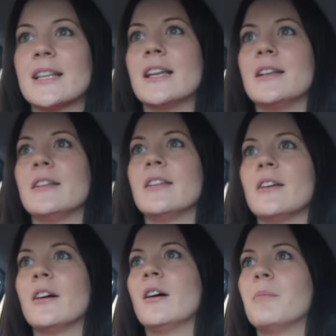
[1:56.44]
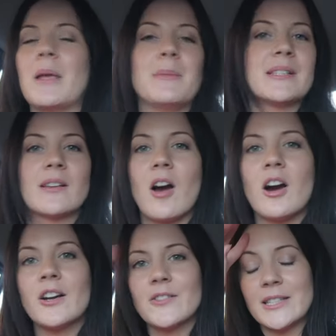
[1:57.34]
and uh, maybe
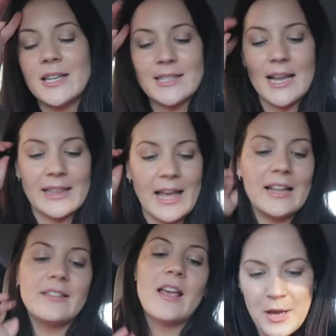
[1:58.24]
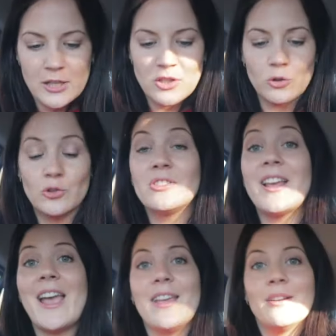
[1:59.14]
scarves, things like that. So
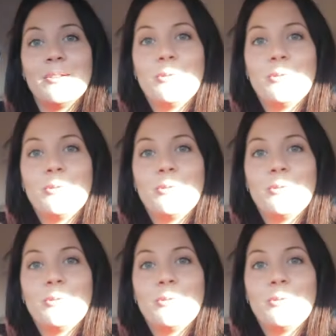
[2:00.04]
today,